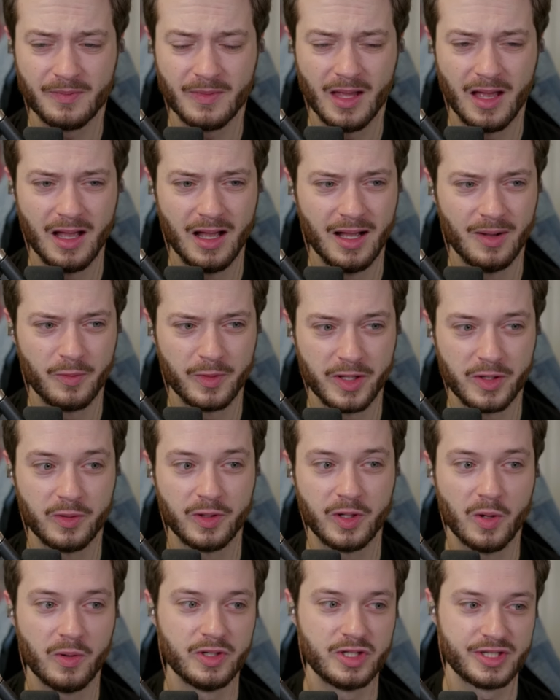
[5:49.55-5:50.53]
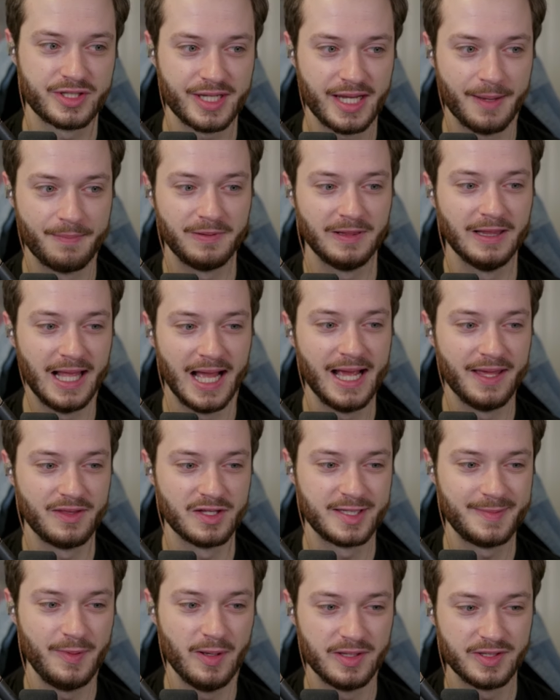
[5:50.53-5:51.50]
uh, where you could go and just apply the
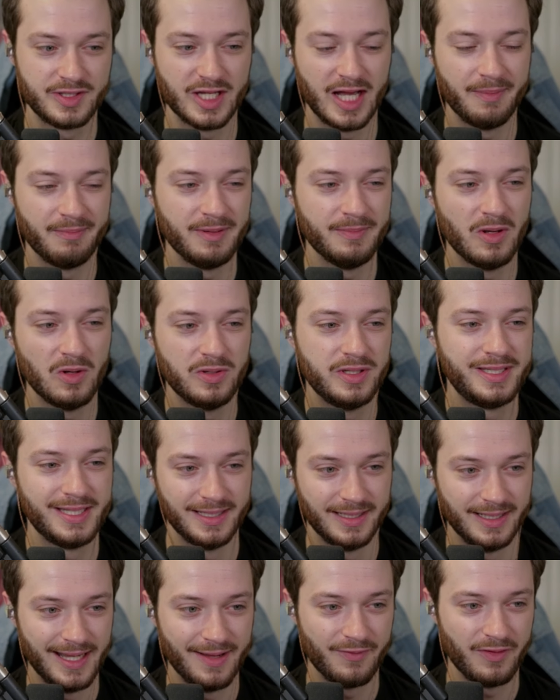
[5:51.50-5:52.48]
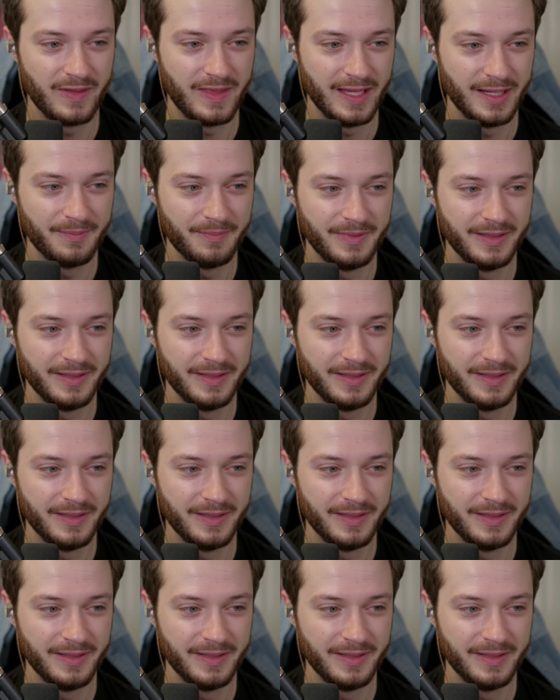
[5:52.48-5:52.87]
sp zombie mode to everything.